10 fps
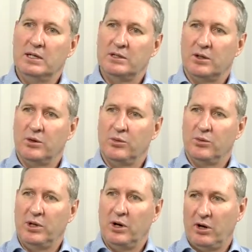So
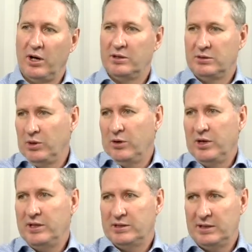we are going to, we're
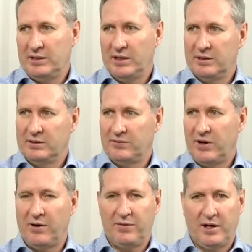already seeing that
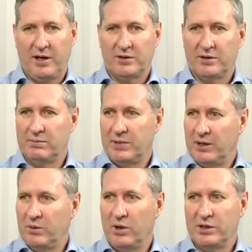5,000
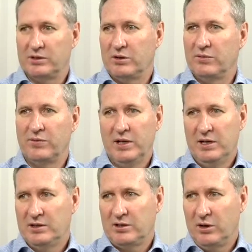megawatts of
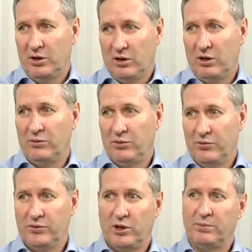solar on
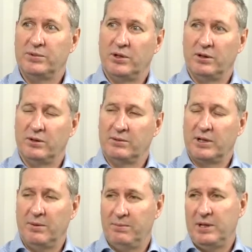rooftops, on
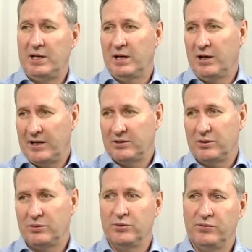company and
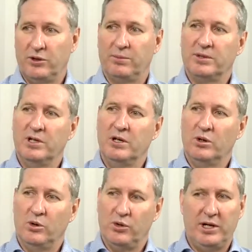household rooftops
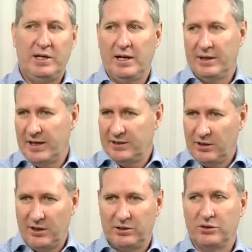already, and that's
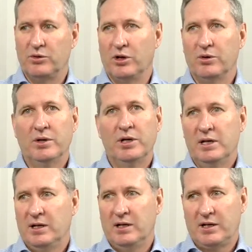going to grow
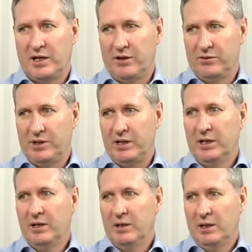in a country
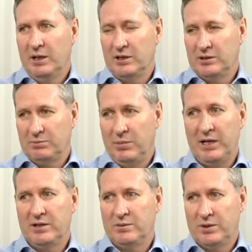uh,
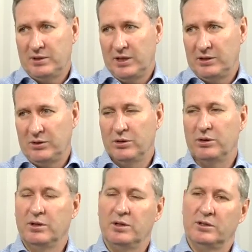blessed with such
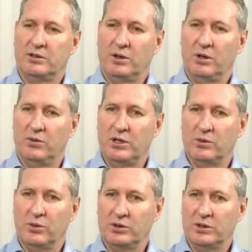good uh, solar
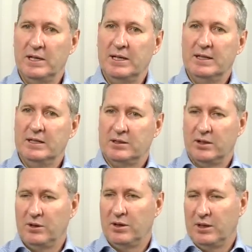resource.
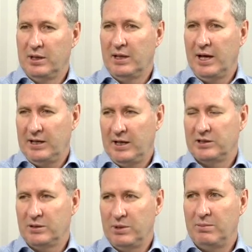So that
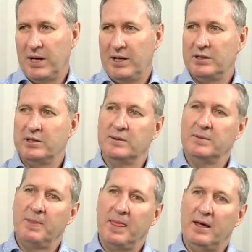has to be managed,
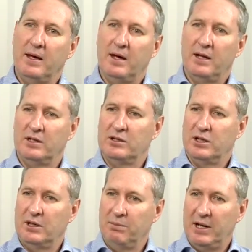and it,
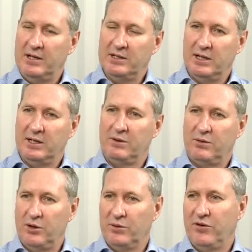managing it
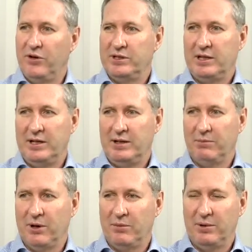through a vertically
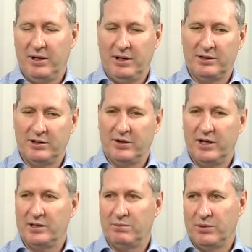in, uh,
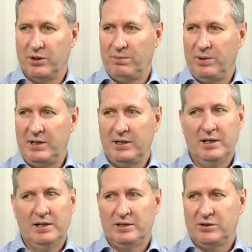integrated monopoly
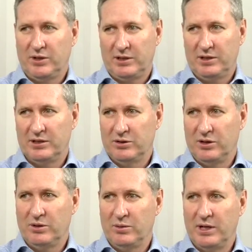structure is
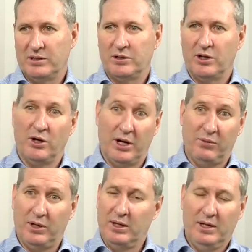not the way to go, and
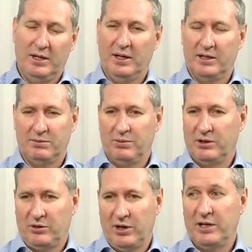we, it's,
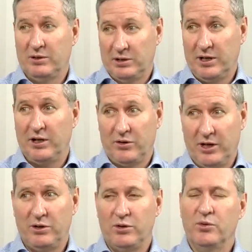it creates, it's going to
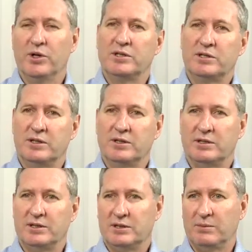create new risks in the
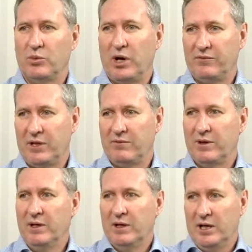system. We have to have a,
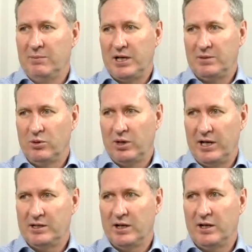a much more
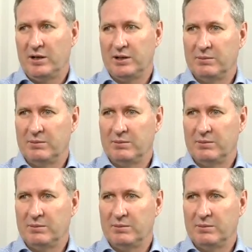agile and